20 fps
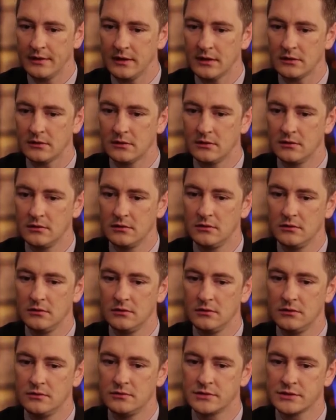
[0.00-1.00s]
think
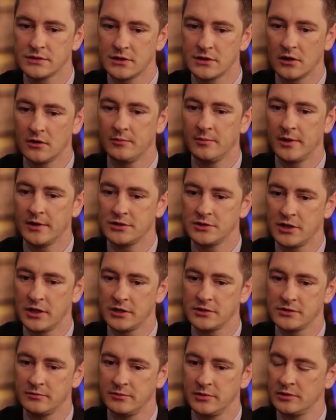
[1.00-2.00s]
you start by
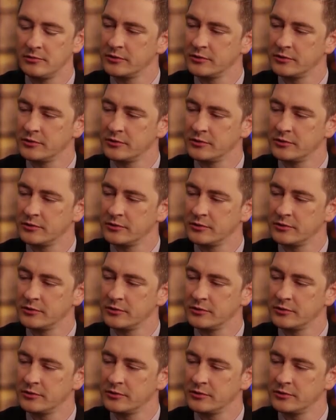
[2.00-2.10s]
changing